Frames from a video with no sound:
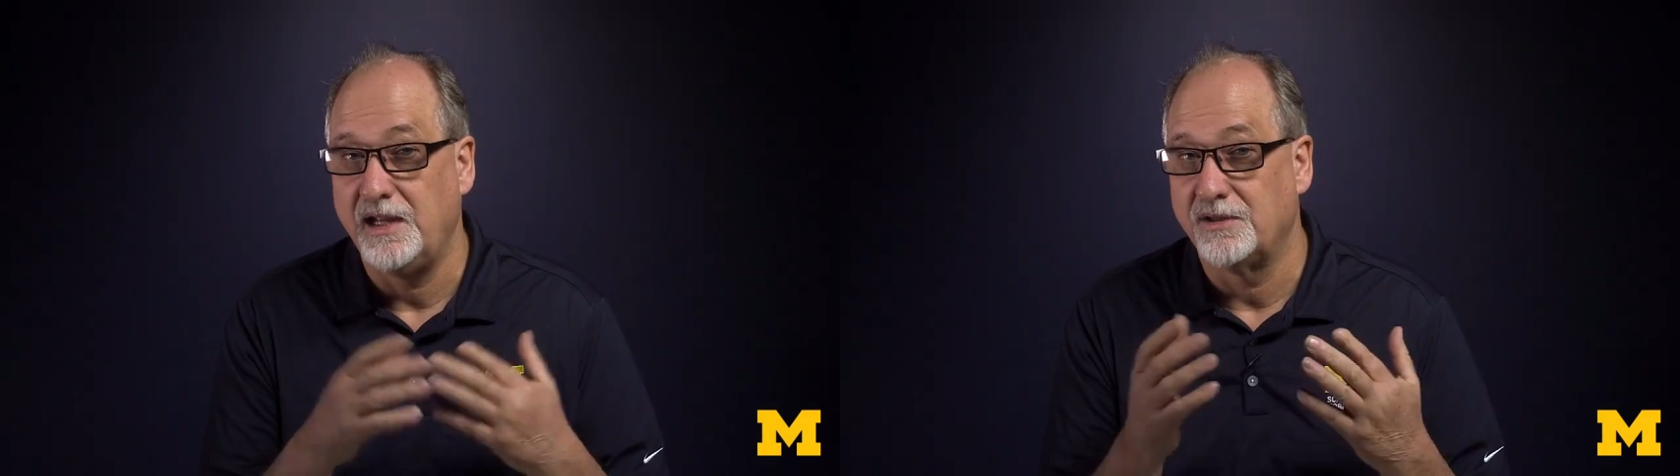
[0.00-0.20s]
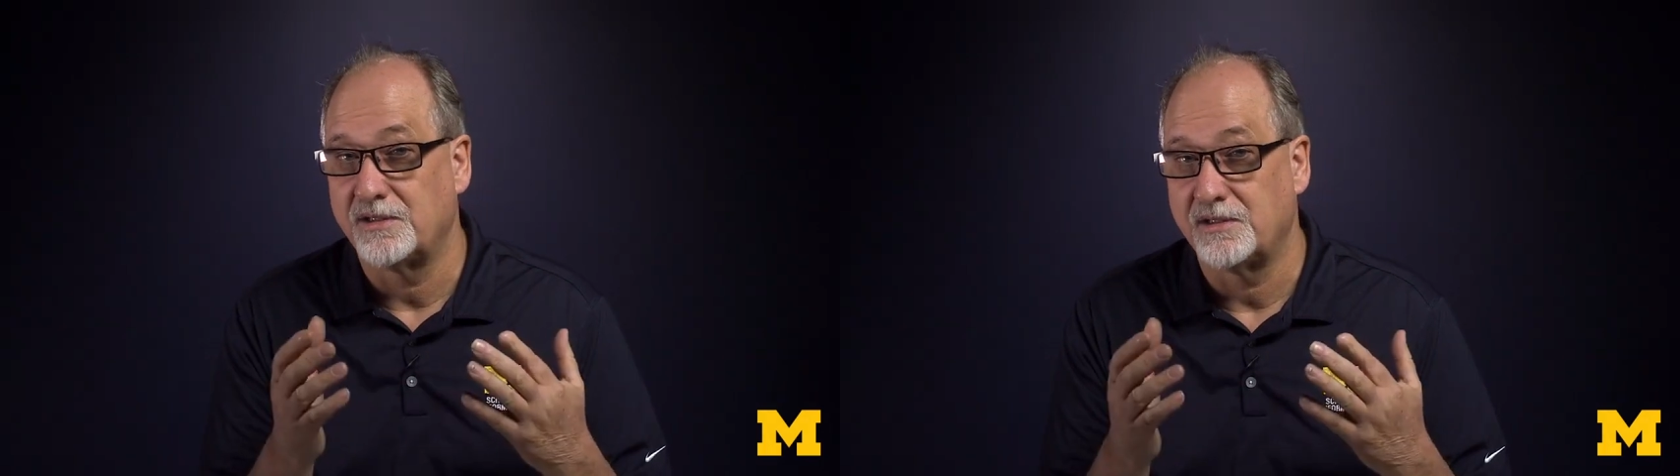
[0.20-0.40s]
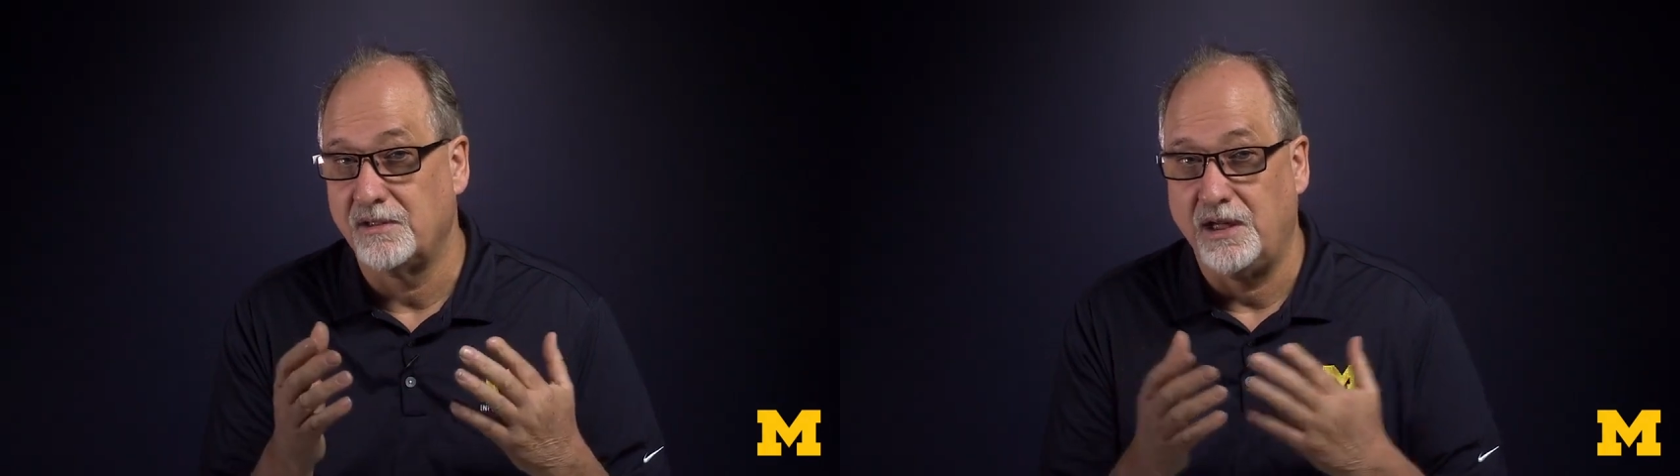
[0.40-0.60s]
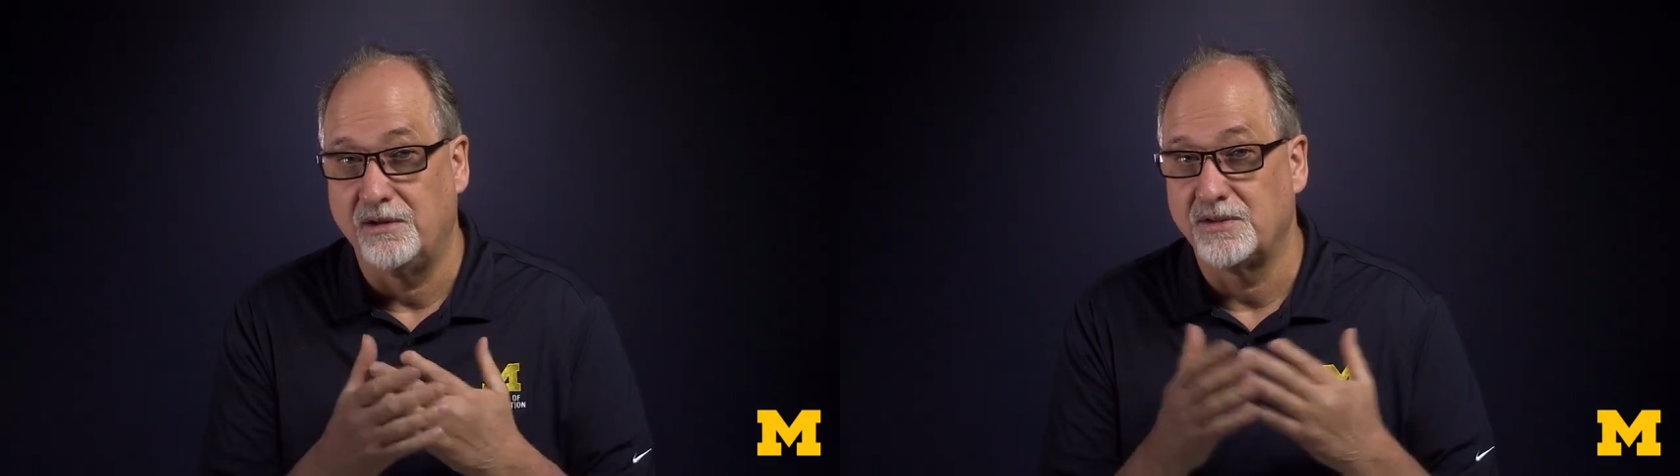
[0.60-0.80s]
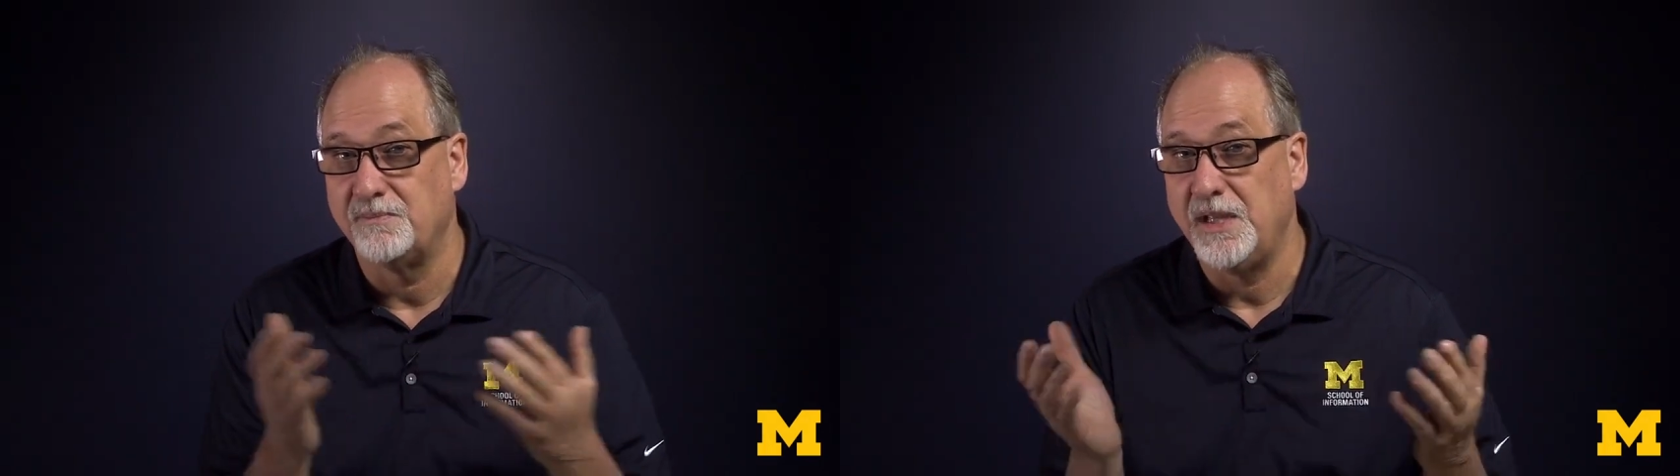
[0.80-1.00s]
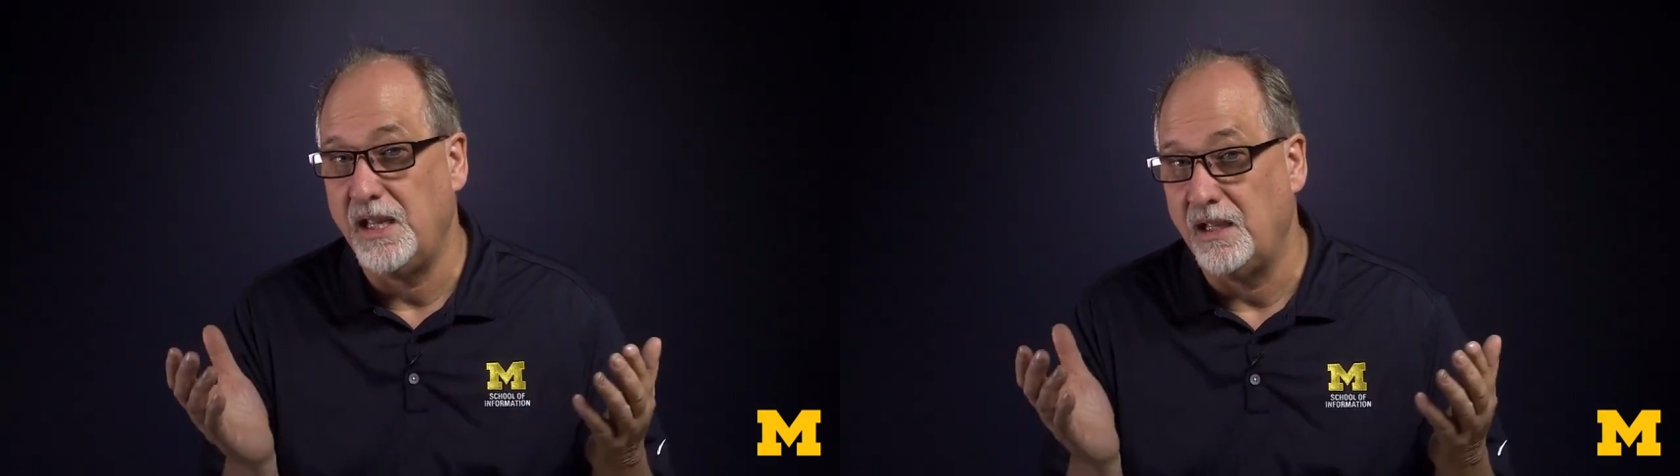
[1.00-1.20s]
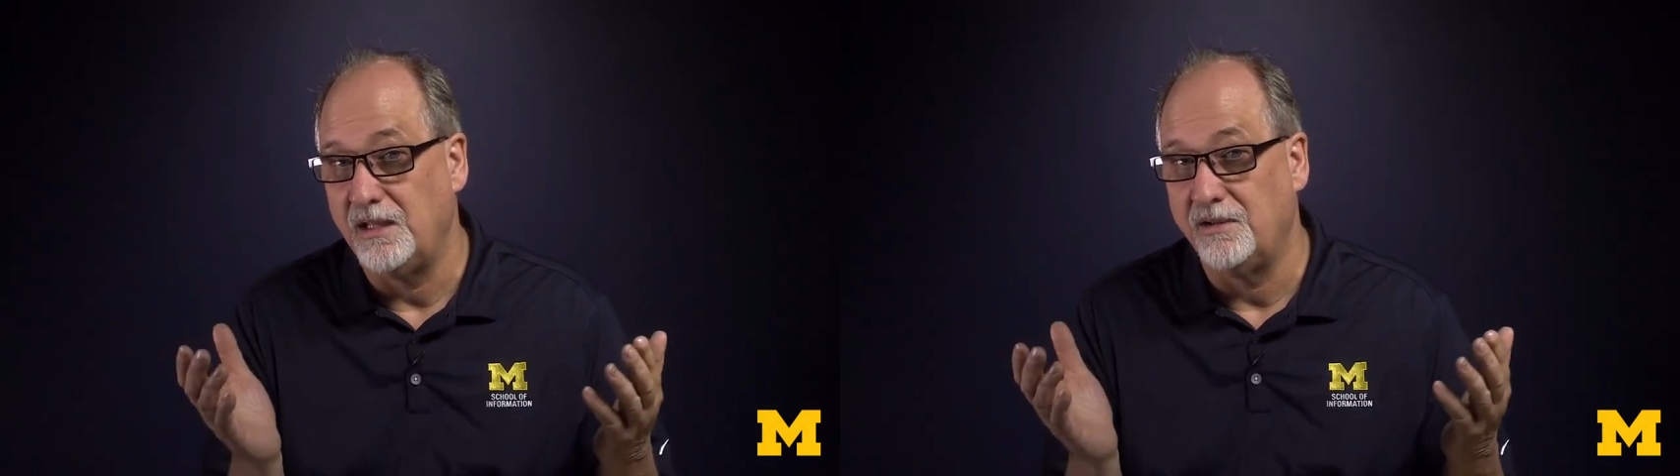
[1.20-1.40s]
here's me.